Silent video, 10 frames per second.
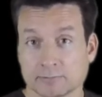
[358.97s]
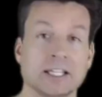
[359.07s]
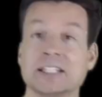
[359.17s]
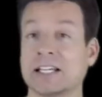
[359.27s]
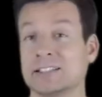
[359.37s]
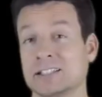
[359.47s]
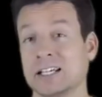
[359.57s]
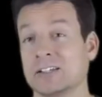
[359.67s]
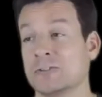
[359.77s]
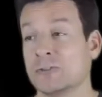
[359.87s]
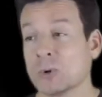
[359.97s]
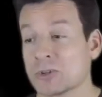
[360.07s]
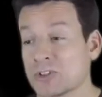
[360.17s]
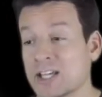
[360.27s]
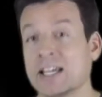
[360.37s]
In
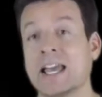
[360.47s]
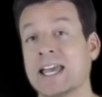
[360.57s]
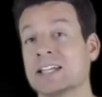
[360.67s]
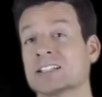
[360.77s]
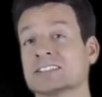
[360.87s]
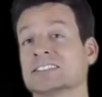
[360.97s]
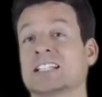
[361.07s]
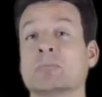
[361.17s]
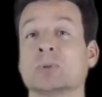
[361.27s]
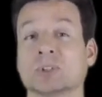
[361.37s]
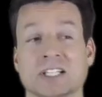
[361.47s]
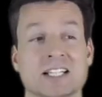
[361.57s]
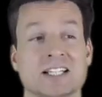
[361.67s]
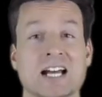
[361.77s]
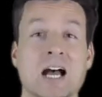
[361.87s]
1984, they hand-assembled
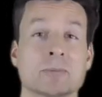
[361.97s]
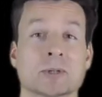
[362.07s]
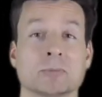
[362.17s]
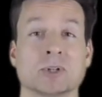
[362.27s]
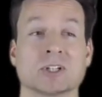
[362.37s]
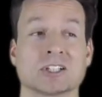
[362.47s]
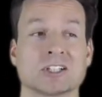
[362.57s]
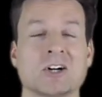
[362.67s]
a comic book